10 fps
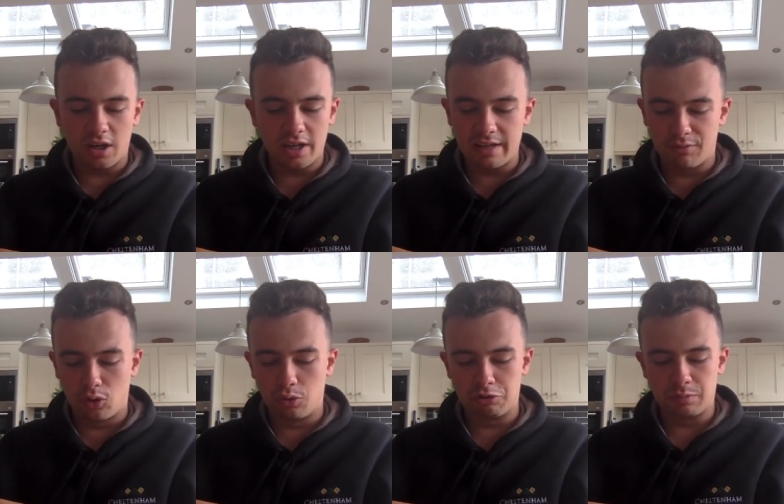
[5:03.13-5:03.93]
I have
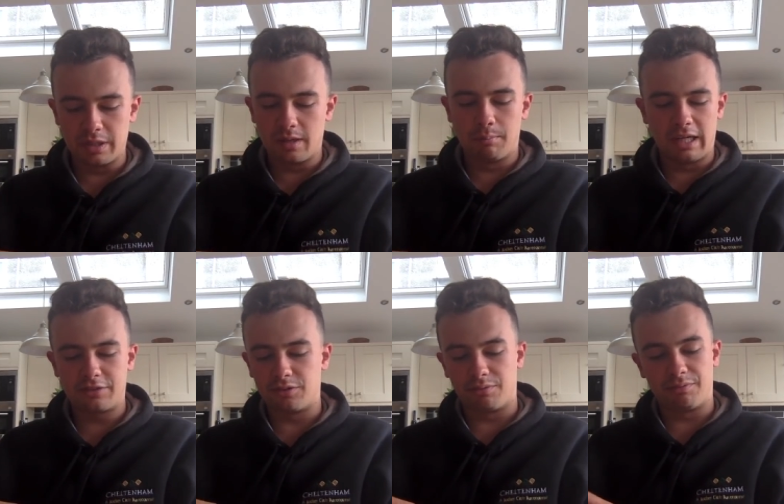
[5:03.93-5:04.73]
always been a
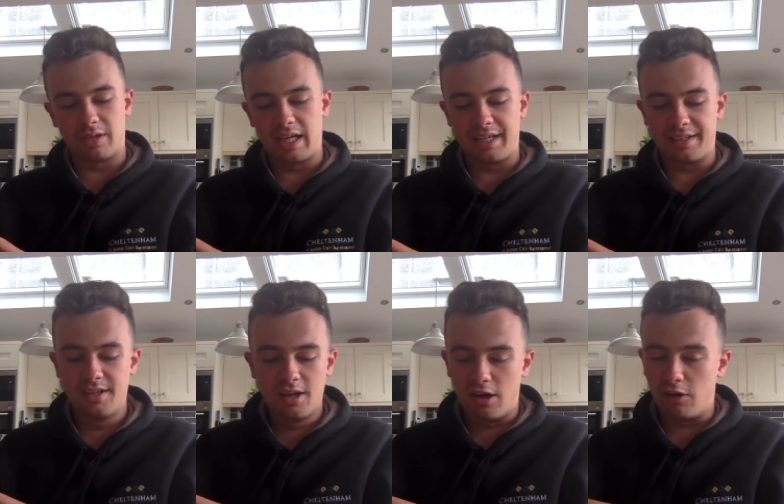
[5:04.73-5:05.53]
massive fan
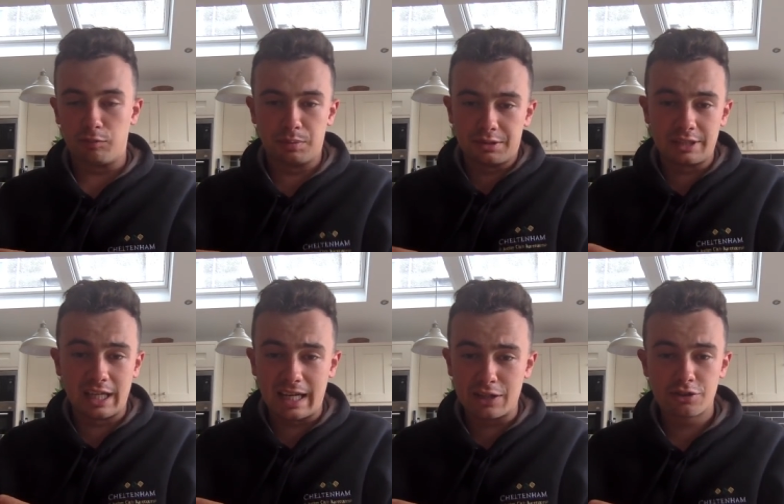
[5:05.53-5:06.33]
of
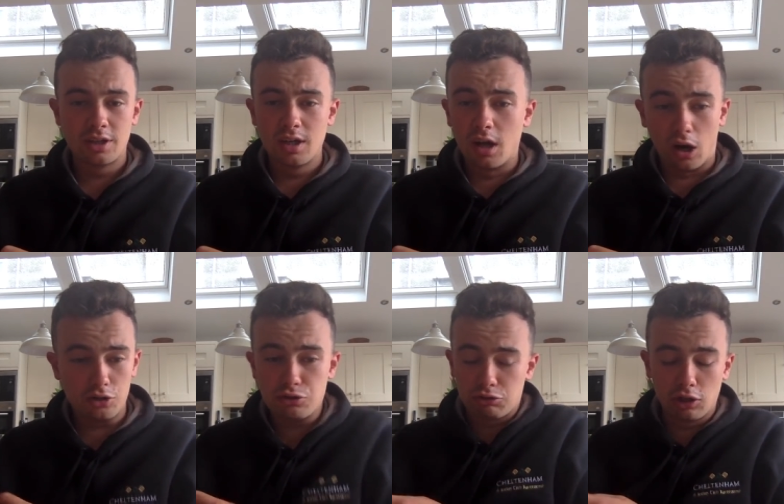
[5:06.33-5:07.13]
Battaash. I
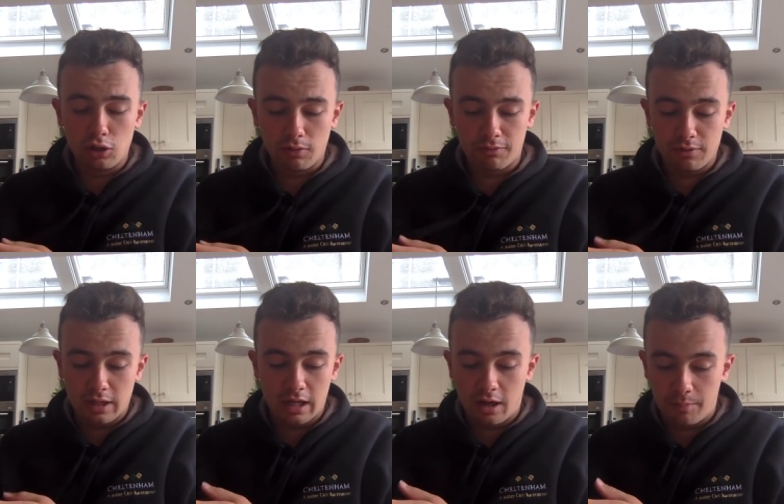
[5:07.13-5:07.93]
just love,
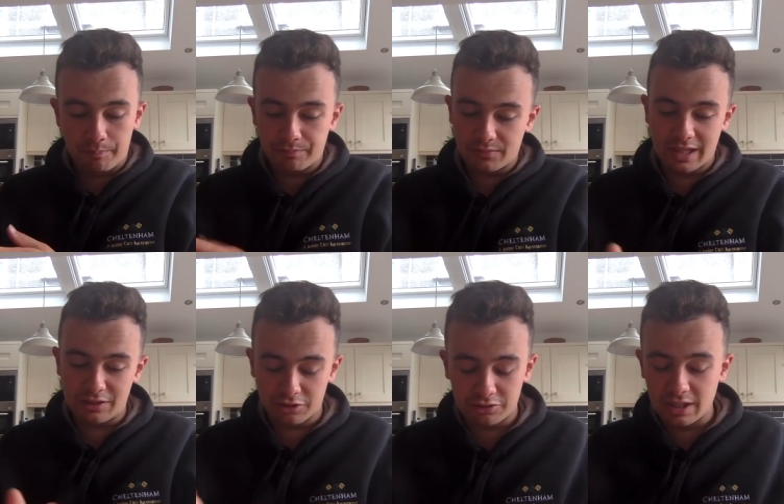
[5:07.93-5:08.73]
um,
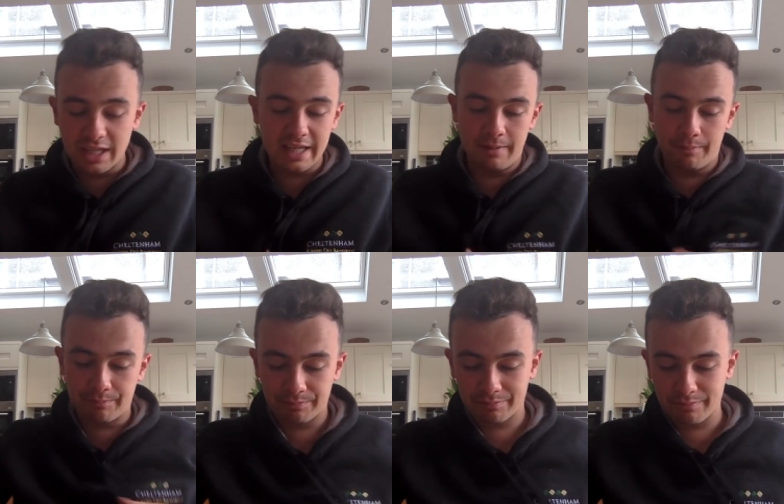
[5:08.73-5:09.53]
as I say,
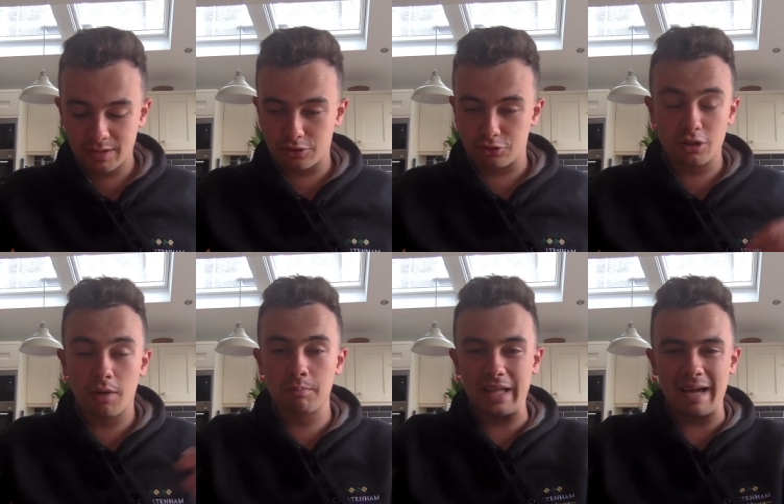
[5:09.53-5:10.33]
there's
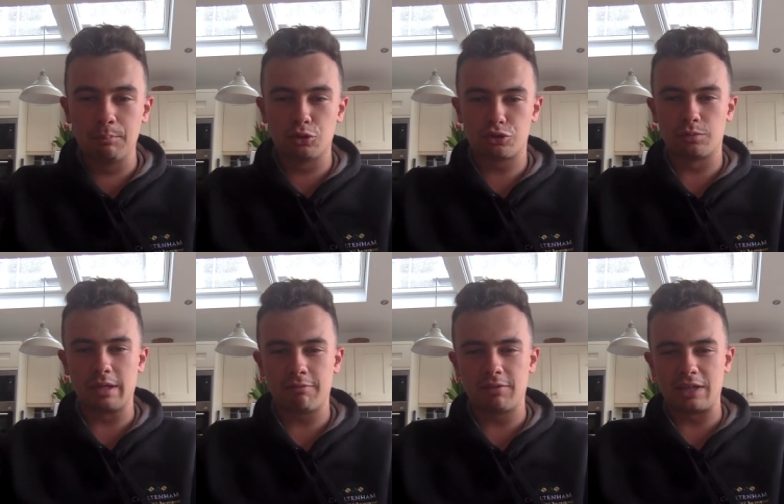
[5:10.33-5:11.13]
not that much
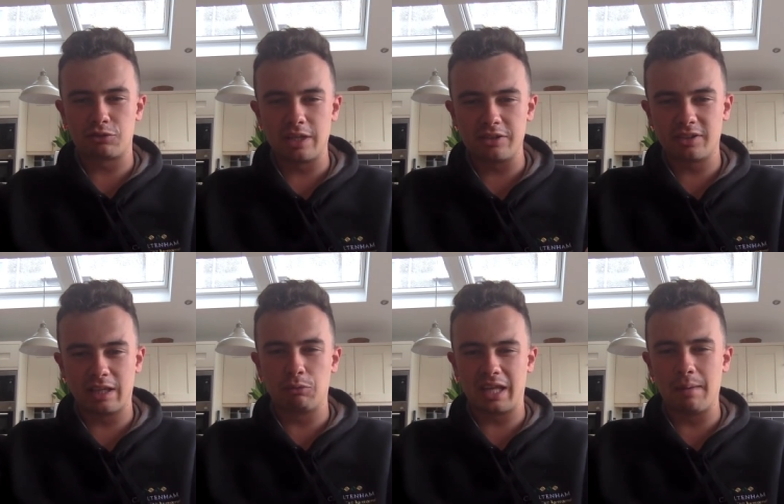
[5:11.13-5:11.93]
about flat racing
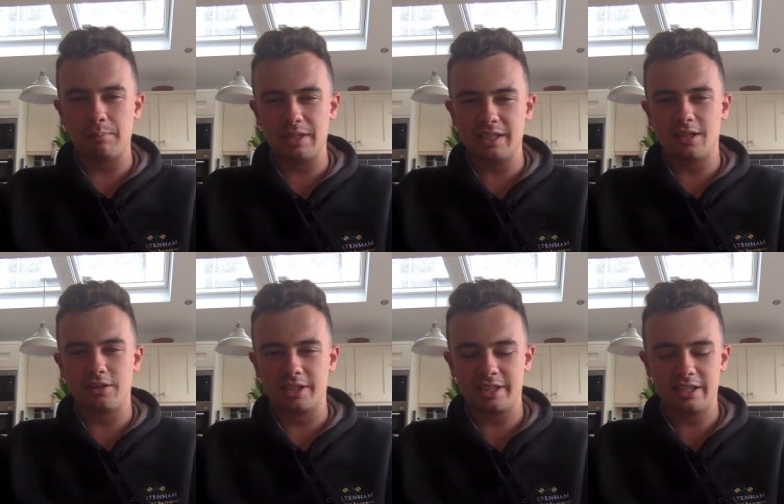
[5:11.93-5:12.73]
that would get me
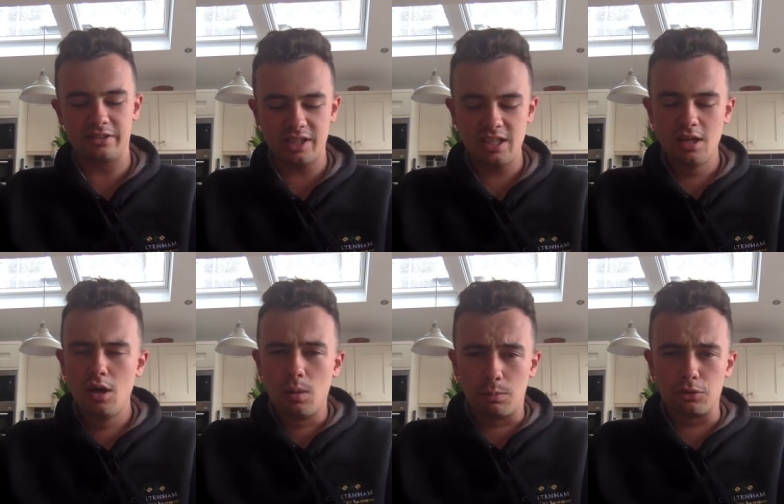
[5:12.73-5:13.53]
kind of giddy,
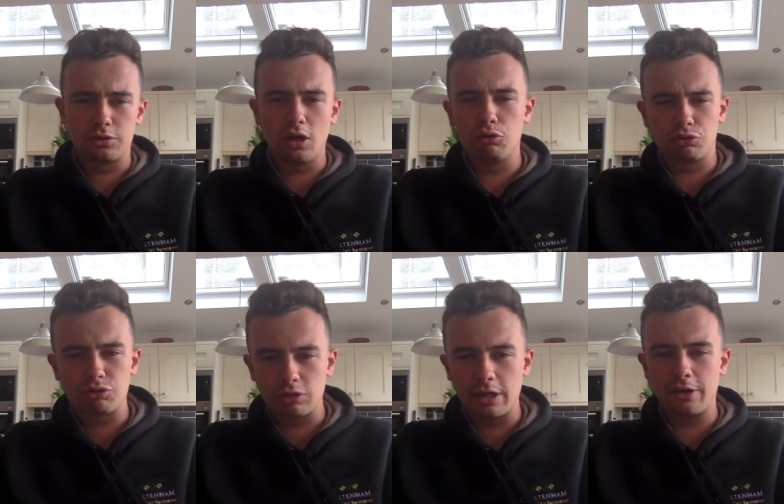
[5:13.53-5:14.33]
but those
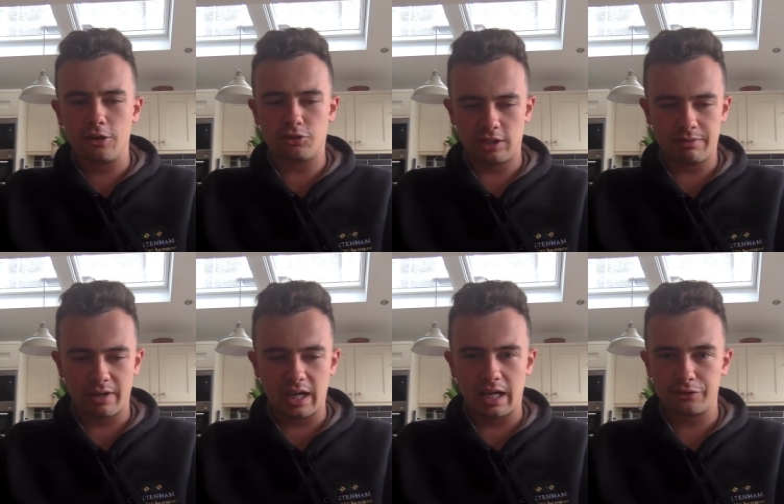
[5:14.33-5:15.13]
seriously
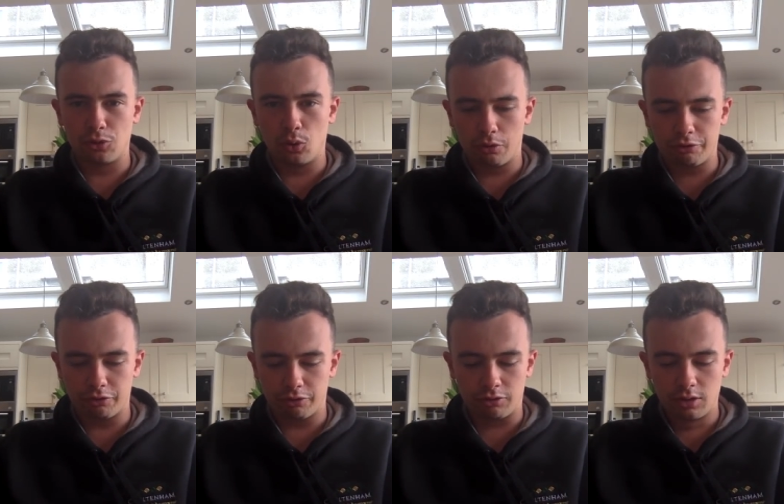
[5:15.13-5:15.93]
fast
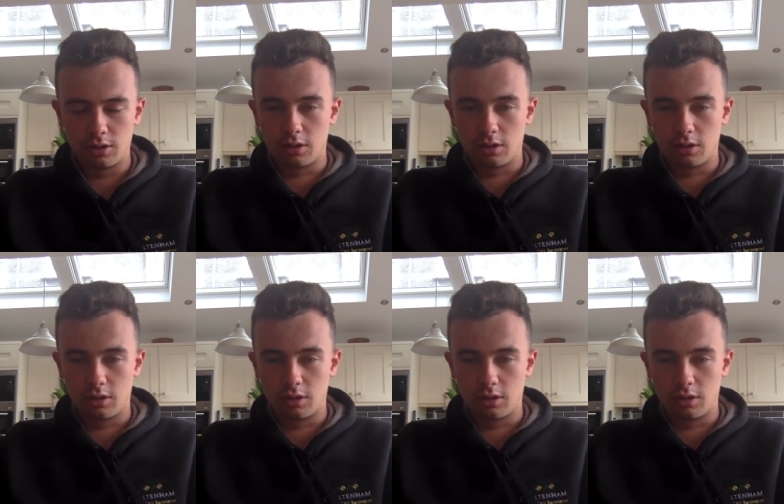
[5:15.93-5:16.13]
horses.